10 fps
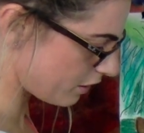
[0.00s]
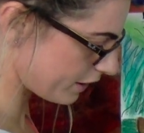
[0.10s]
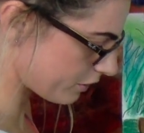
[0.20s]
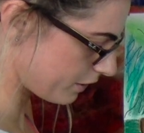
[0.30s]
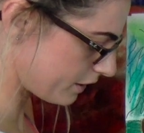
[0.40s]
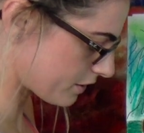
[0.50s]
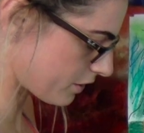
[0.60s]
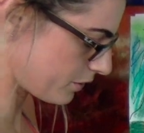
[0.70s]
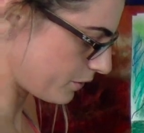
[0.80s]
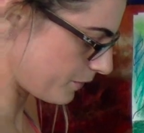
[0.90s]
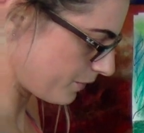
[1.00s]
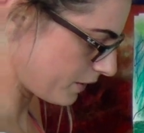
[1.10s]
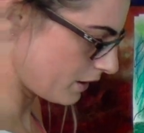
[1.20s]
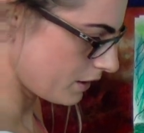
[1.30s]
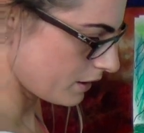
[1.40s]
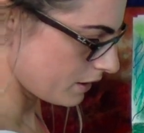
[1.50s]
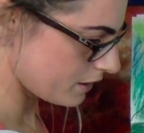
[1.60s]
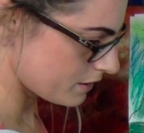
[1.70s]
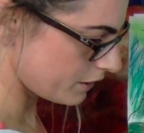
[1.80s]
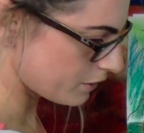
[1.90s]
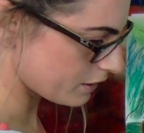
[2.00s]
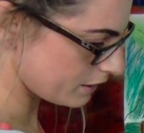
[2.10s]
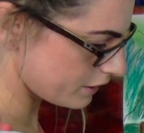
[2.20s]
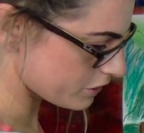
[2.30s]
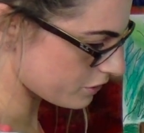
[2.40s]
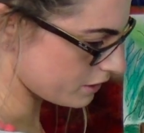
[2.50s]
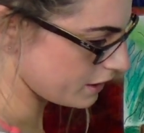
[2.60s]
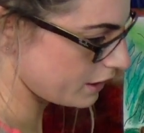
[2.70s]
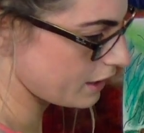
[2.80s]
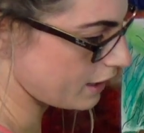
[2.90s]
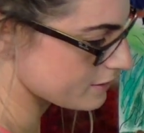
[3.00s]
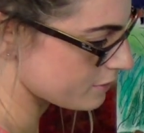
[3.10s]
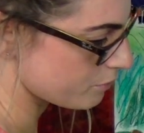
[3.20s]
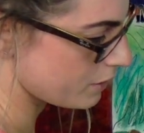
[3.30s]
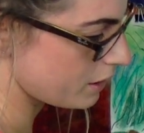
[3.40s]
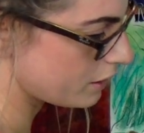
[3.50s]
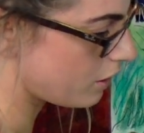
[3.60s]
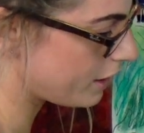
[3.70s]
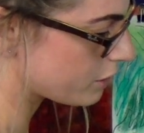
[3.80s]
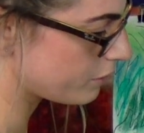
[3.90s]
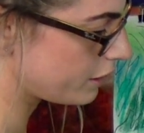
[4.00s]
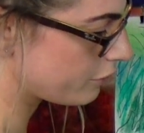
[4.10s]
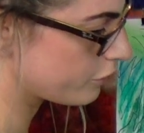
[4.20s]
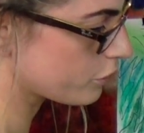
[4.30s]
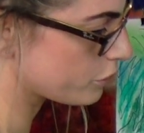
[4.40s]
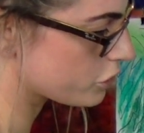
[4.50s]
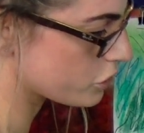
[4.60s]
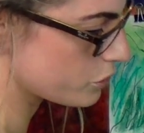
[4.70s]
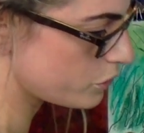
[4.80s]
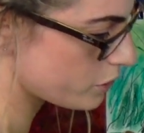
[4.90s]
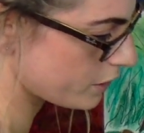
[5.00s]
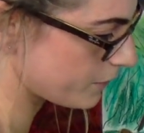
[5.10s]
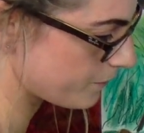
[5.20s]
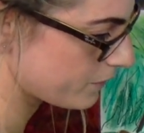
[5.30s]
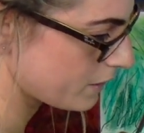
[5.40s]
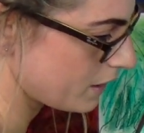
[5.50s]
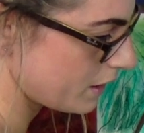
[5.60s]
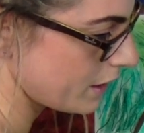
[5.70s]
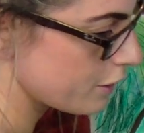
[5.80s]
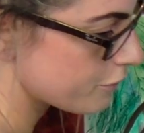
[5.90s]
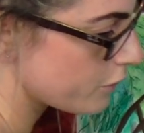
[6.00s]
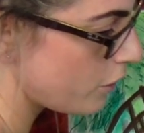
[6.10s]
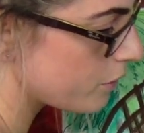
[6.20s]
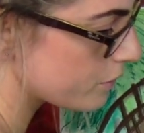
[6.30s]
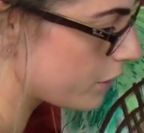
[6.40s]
light green's cool. So you could literally add some light green if you've got the chalk. If not,